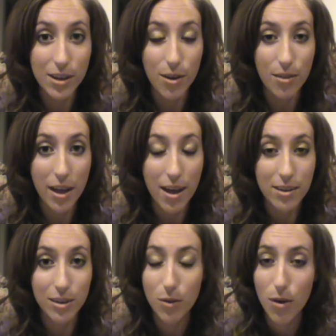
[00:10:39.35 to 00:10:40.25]
and all
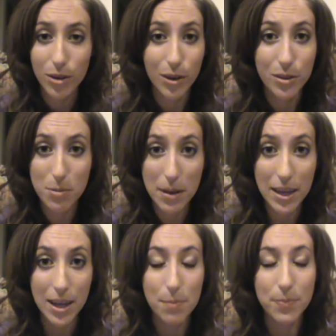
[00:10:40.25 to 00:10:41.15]
that, you know, all your other
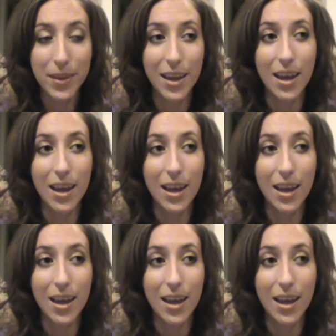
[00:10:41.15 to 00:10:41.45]
makeup,